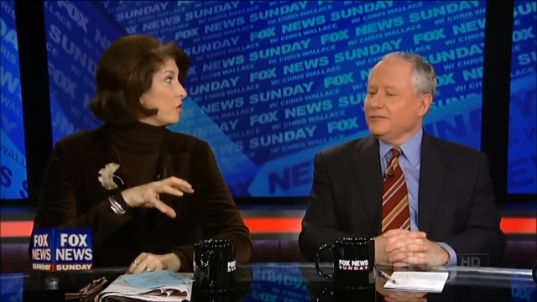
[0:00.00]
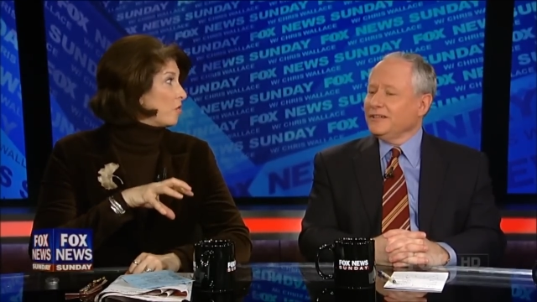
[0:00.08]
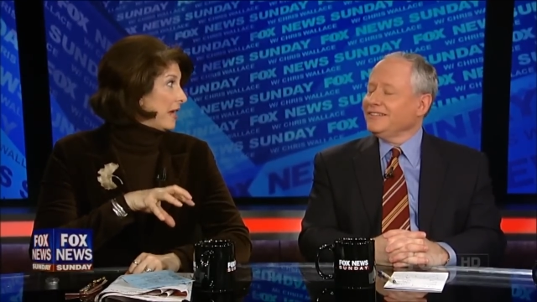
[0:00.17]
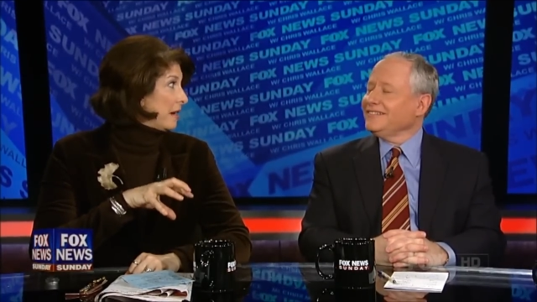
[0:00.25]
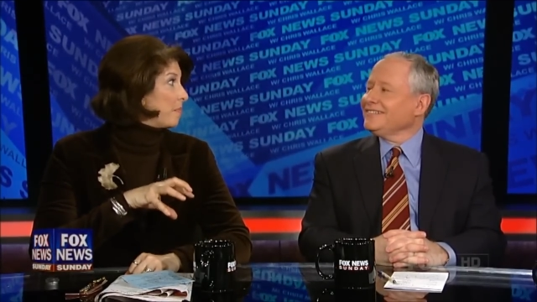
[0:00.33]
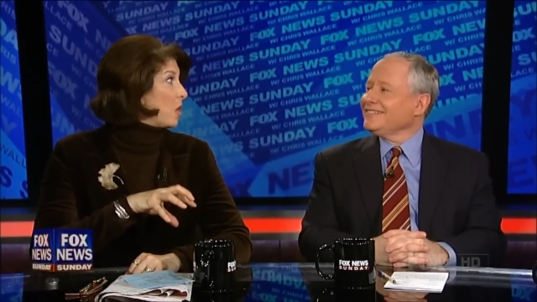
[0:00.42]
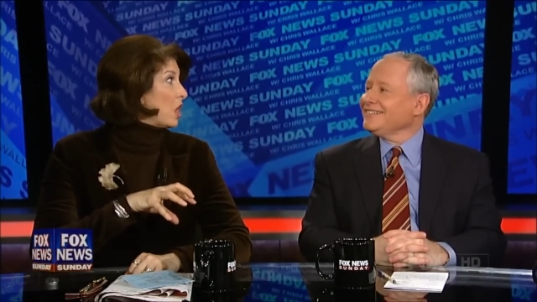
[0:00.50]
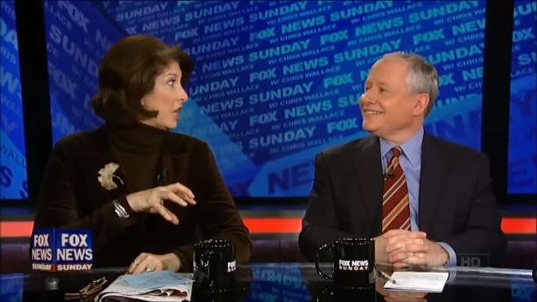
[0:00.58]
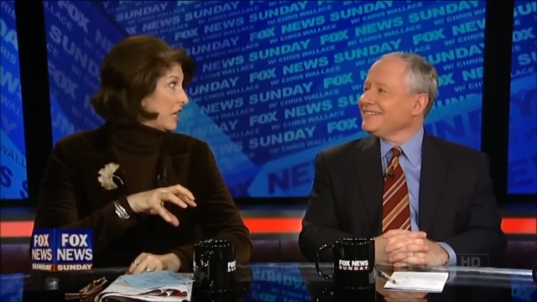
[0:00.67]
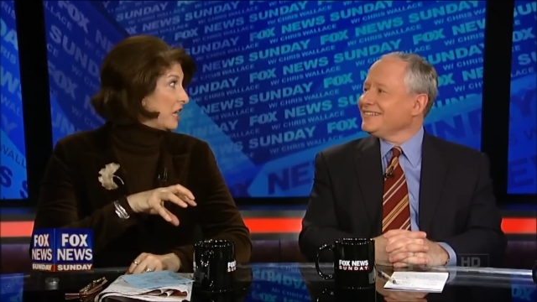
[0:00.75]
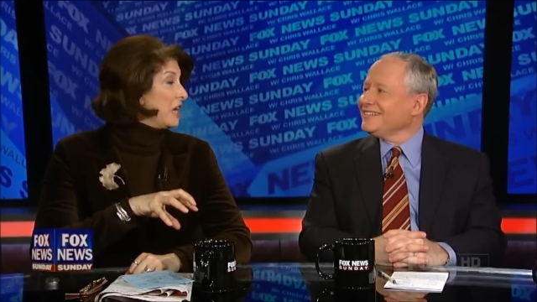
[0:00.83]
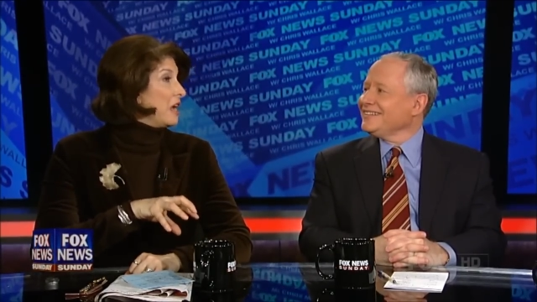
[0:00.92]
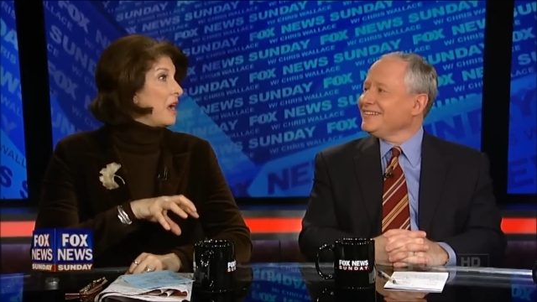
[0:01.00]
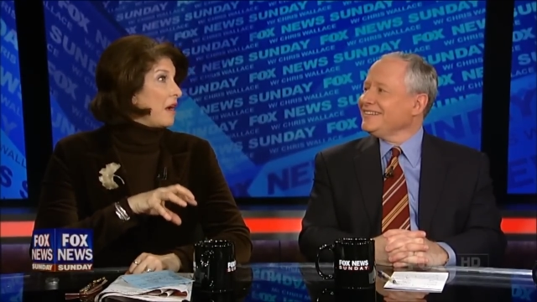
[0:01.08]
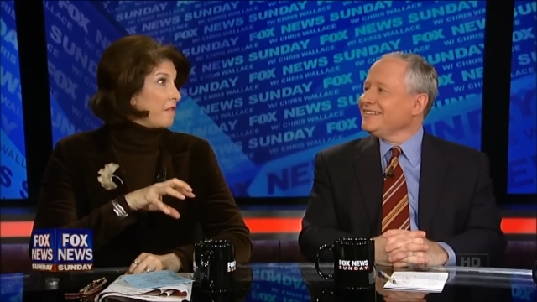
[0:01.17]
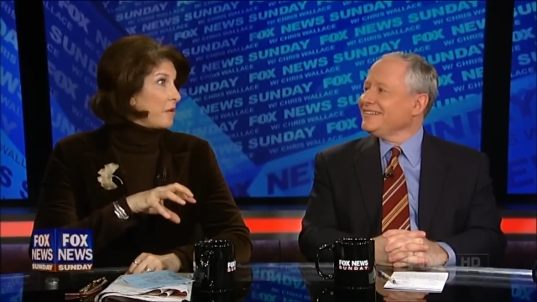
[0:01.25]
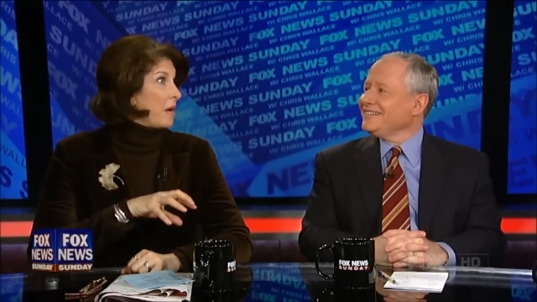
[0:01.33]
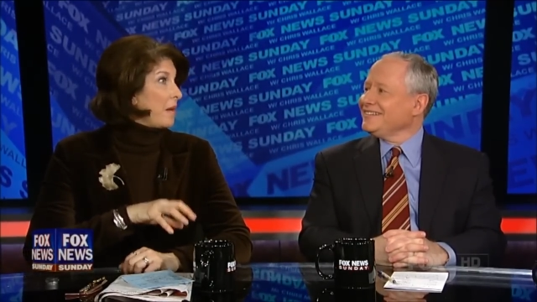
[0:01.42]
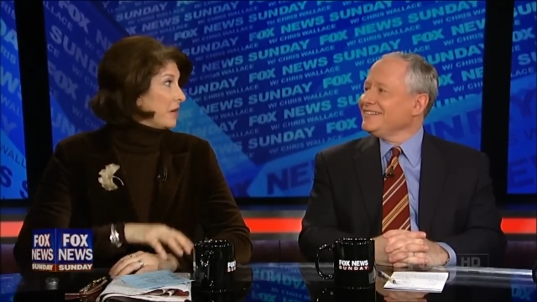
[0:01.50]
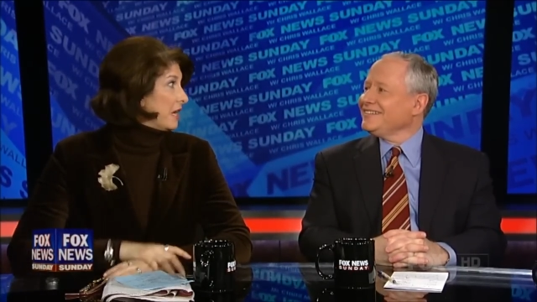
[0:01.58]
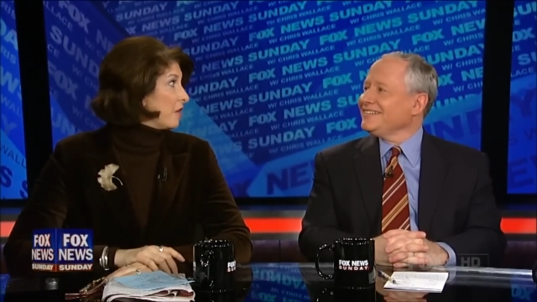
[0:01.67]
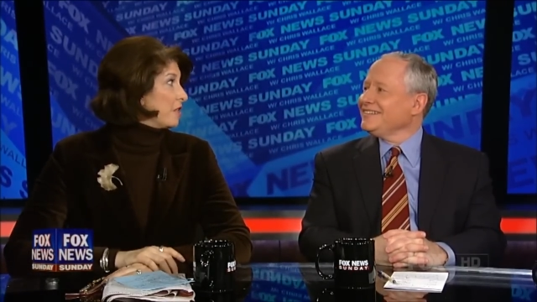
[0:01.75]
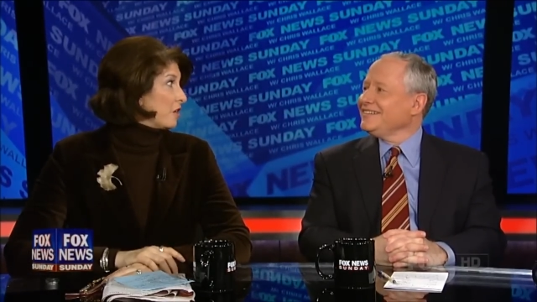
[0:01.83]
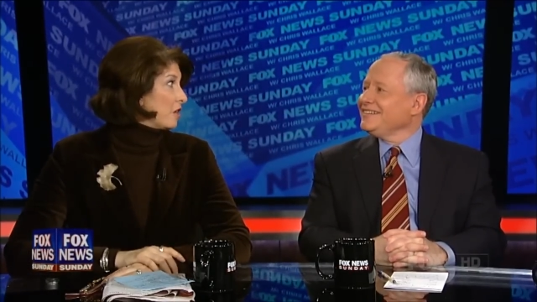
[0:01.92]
Speaker 1: grand bargain mm. of Obamacare,